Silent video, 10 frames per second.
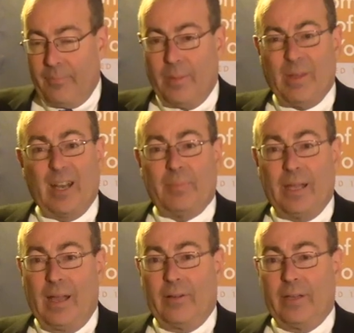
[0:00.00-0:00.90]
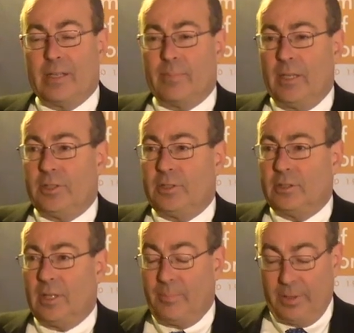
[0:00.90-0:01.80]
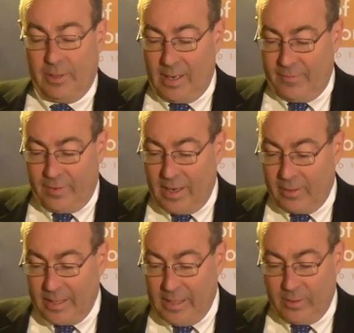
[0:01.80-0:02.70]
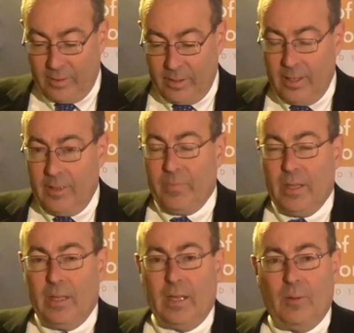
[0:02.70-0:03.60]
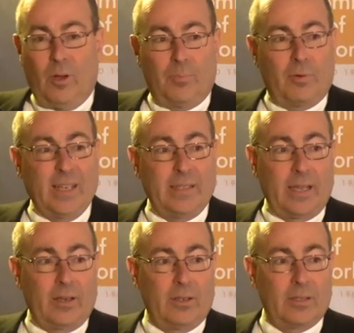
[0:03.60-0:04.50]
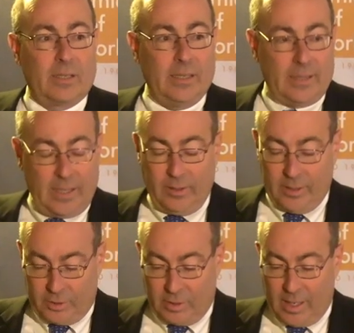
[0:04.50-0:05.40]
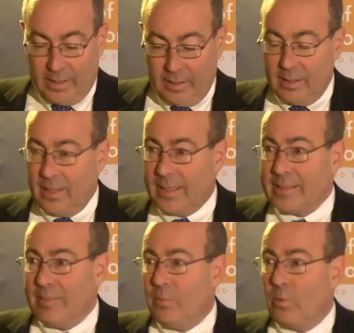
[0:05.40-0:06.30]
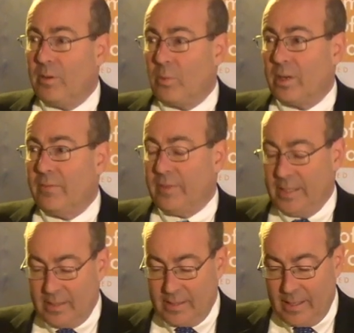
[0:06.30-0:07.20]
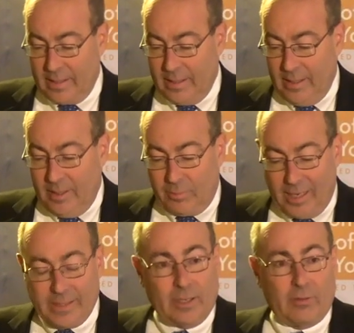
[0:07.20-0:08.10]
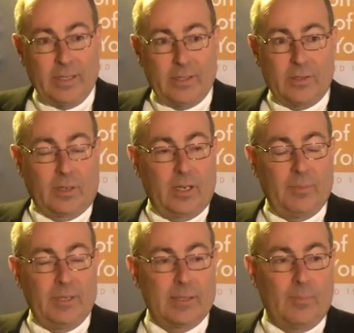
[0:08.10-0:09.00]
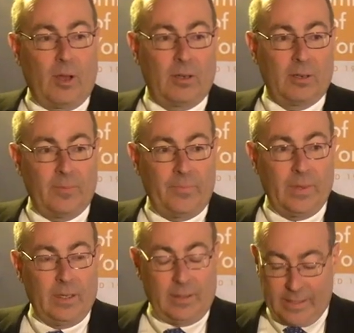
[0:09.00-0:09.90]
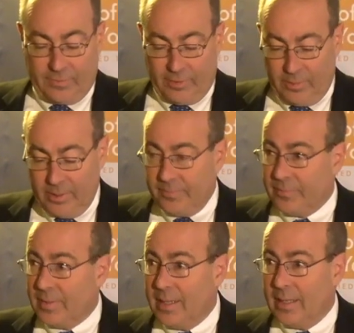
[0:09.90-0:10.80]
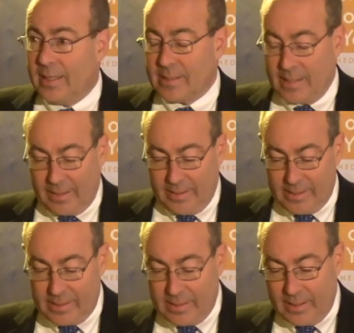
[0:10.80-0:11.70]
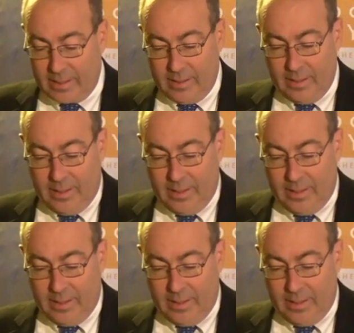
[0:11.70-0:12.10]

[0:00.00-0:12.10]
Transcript: They may not be hiring as much, but they're not firing either. And while price setters continue to try, they seem more and more convinced that price increases are going to be smaller, less frequent, and less likely to stick.